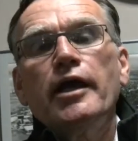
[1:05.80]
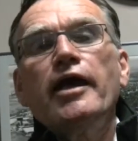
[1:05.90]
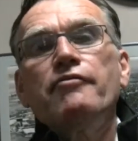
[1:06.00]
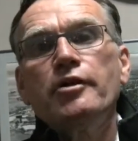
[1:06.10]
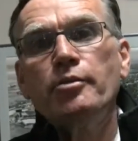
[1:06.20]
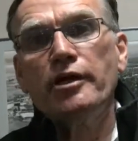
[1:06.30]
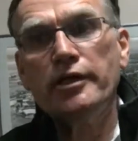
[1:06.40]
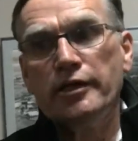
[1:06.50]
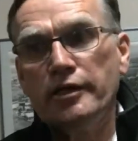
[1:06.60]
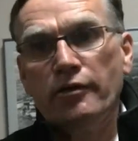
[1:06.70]

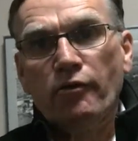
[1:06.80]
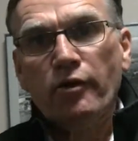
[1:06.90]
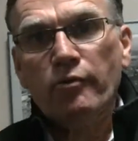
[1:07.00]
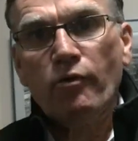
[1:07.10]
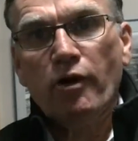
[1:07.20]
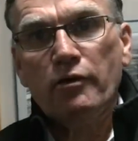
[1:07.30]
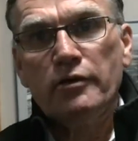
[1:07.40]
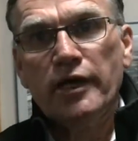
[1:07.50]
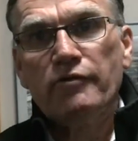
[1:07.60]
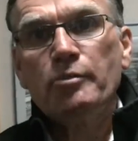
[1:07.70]
Everybody in Cornwall,
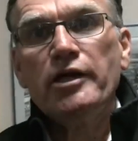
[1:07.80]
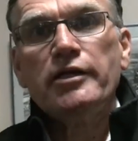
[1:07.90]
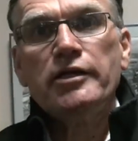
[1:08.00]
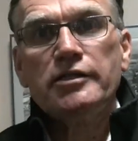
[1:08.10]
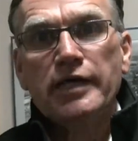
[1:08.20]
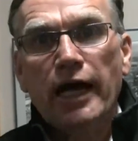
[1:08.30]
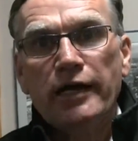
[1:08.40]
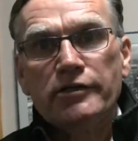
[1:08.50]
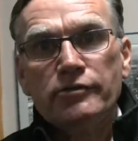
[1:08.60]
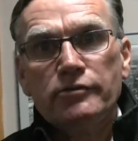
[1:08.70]
everybody that you
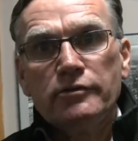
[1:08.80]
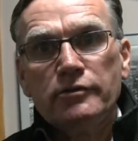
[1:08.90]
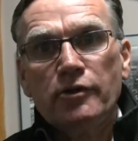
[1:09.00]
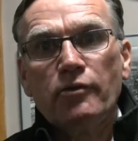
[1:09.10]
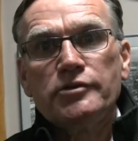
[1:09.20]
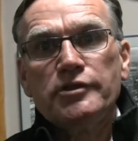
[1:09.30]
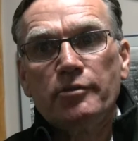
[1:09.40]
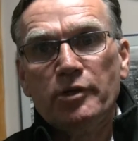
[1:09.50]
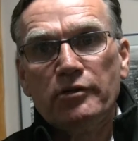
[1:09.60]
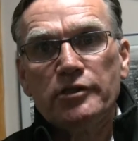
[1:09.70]
talk to knows that the
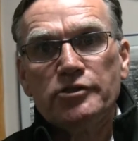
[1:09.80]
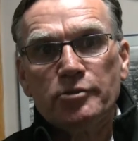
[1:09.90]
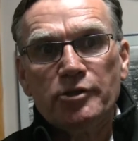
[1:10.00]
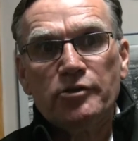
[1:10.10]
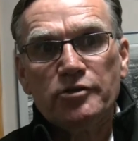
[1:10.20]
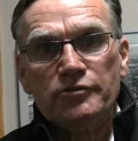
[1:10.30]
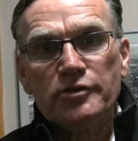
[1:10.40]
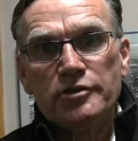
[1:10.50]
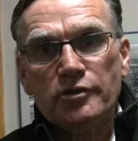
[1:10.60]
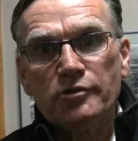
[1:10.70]
building should be used for
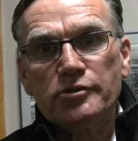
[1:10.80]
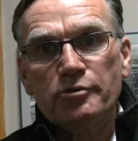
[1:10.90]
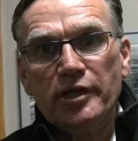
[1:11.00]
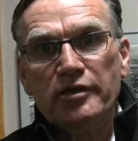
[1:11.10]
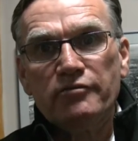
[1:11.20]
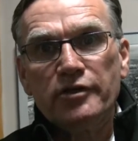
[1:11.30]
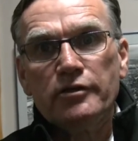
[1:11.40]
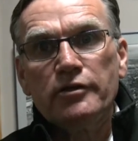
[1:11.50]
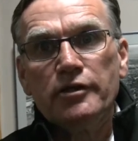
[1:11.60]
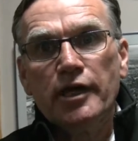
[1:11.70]
the social benefit
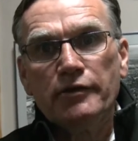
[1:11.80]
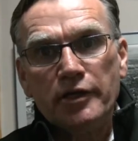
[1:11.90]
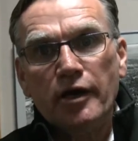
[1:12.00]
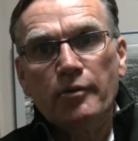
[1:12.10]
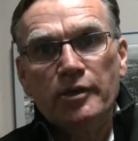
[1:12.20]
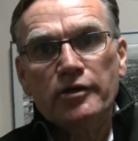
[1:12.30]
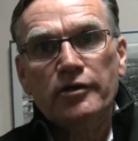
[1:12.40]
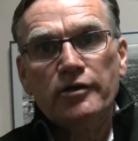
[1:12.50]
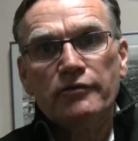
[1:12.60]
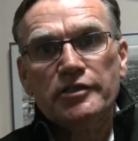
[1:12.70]
and the common
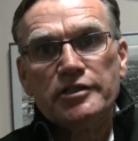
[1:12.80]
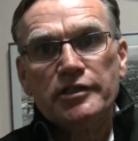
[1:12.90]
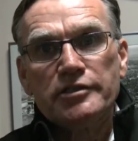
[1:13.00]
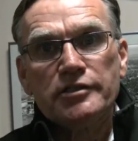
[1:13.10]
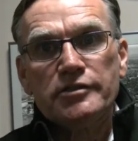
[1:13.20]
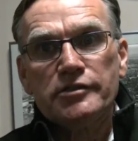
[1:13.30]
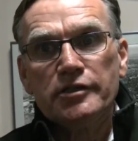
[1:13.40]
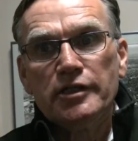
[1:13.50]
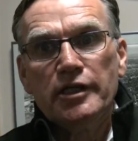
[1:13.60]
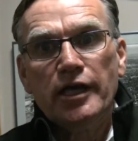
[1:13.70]
good of the citizens.
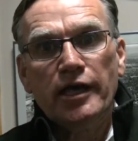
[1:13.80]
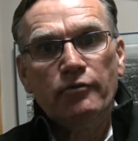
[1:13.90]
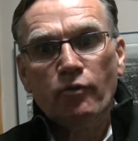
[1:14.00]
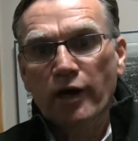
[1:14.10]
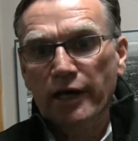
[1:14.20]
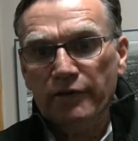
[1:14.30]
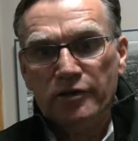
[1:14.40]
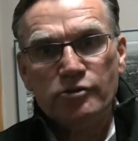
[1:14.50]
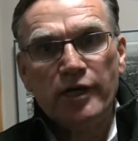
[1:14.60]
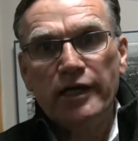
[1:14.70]
And why
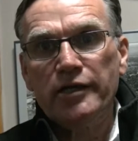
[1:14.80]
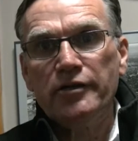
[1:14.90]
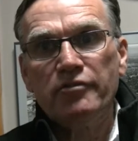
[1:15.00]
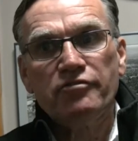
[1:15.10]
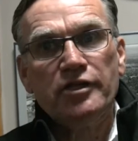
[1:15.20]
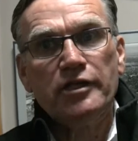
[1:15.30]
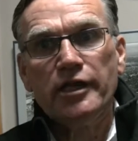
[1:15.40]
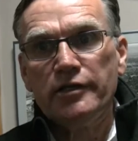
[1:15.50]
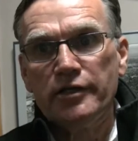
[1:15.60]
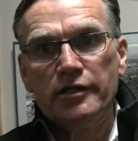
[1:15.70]
they're dragging their feet
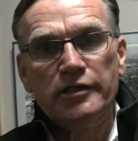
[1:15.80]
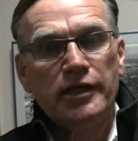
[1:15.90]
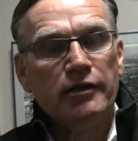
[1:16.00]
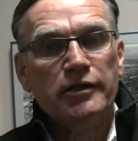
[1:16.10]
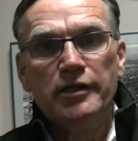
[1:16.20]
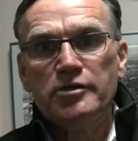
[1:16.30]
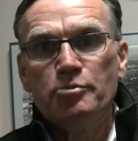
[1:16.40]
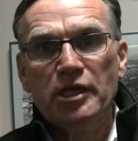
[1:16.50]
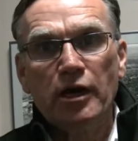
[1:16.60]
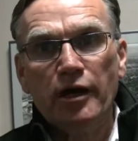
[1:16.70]
and dilly-dallying is
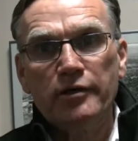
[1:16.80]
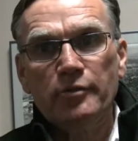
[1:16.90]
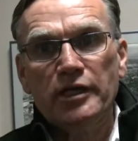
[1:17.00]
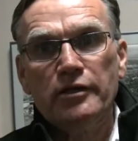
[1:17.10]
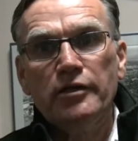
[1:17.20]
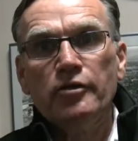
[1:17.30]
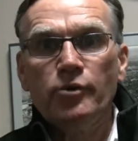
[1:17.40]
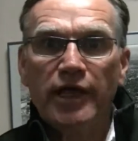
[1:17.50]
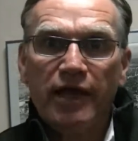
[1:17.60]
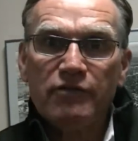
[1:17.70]
beyond me.
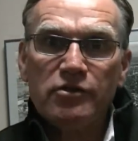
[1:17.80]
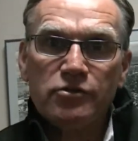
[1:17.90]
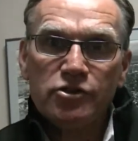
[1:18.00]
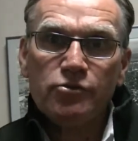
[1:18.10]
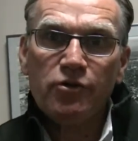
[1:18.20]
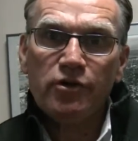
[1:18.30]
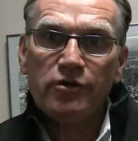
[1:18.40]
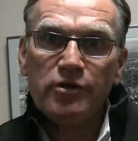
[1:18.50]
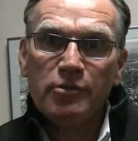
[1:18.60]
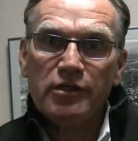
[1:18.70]
We have until June 3rd
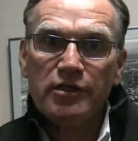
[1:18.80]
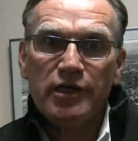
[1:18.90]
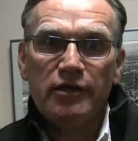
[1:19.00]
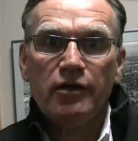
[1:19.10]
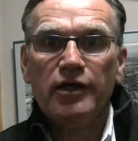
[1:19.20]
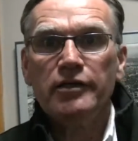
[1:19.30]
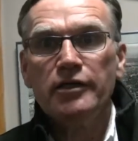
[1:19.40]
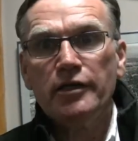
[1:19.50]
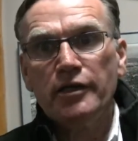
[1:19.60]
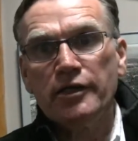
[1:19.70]
to meet the deadline.
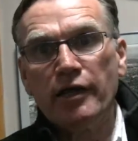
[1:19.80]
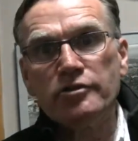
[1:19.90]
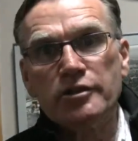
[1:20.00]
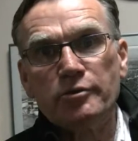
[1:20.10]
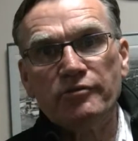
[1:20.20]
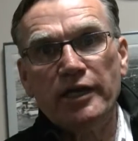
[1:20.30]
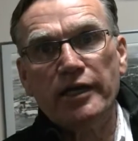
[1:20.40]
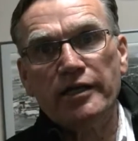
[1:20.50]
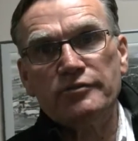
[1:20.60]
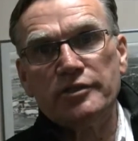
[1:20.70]
Councillor Rivette
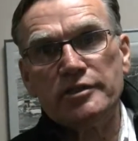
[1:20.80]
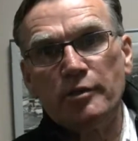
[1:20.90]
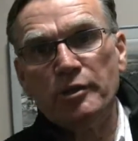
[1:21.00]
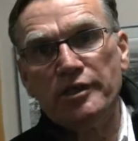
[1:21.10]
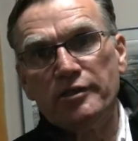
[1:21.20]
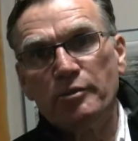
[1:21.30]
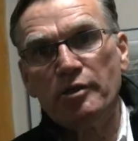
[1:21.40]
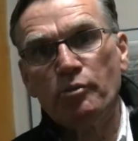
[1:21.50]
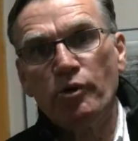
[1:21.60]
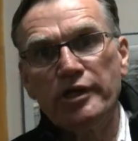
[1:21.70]
asked for somebody to be
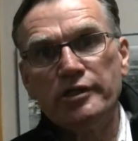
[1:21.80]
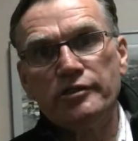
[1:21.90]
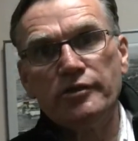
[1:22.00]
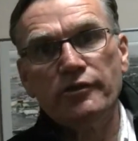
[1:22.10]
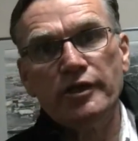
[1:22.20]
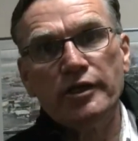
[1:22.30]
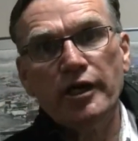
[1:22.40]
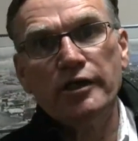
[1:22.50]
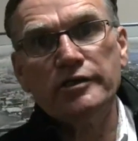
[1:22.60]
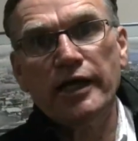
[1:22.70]
appointed to the
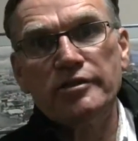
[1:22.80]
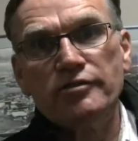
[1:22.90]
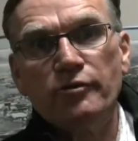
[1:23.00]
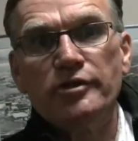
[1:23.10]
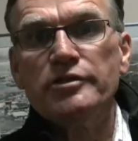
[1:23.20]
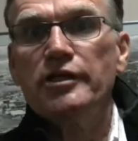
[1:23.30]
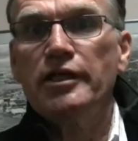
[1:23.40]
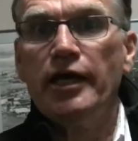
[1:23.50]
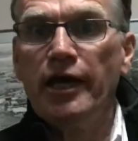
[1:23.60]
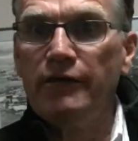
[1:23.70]
task force,
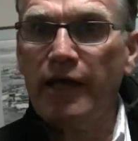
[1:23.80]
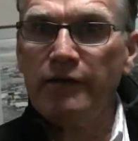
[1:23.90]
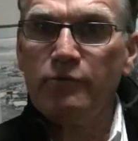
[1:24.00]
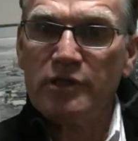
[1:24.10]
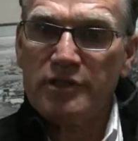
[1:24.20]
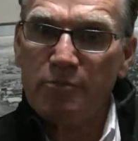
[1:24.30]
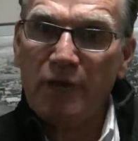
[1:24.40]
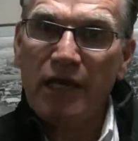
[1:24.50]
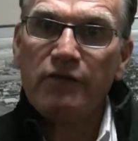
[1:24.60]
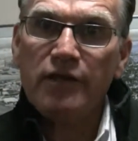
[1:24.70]
and that was the
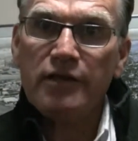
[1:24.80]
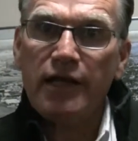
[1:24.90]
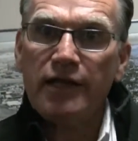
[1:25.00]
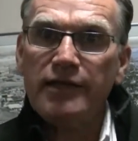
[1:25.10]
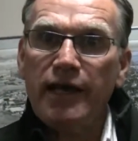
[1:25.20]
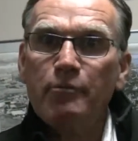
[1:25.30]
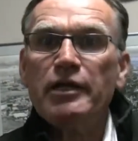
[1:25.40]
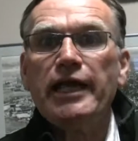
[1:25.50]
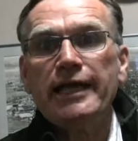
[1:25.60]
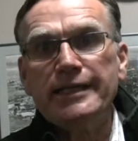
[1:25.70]
main thing that had to
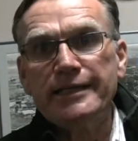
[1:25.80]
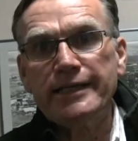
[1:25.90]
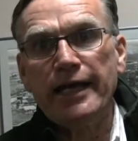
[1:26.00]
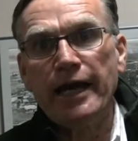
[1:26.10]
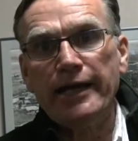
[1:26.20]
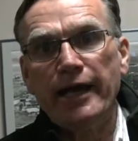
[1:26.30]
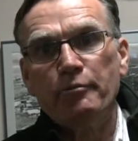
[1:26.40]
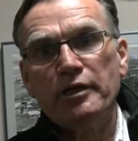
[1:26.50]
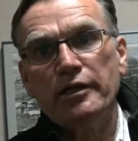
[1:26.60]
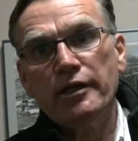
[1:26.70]
happen, and it did not
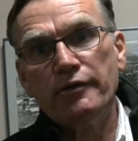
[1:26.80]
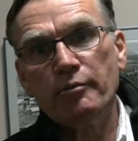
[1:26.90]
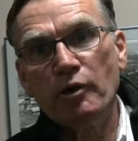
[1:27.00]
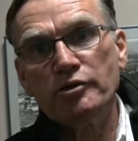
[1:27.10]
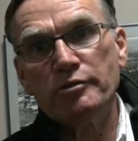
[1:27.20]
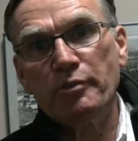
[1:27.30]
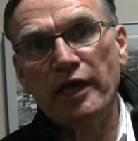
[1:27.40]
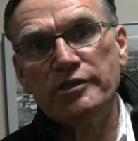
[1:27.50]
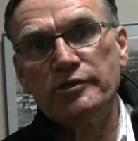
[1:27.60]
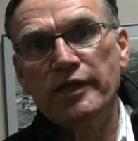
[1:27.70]
happen. The motion
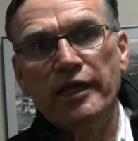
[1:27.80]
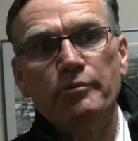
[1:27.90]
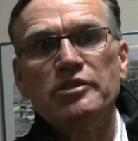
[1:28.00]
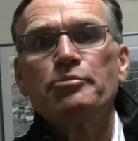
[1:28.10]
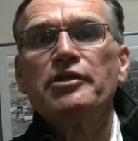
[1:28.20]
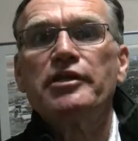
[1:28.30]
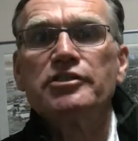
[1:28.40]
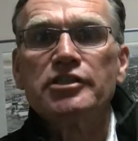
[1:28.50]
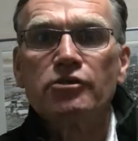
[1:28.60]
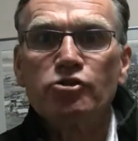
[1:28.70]
passed unanimous, but they're
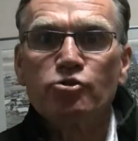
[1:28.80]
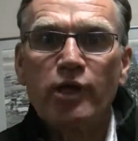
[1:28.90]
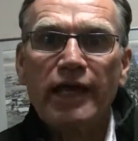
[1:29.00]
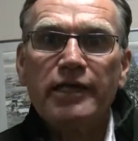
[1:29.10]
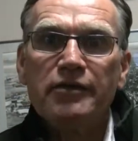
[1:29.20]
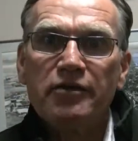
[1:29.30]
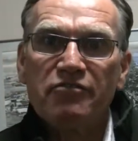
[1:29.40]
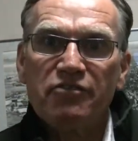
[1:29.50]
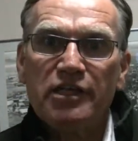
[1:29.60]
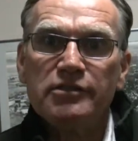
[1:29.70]
still dragging their
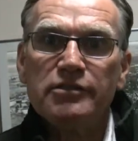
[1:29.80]
feet.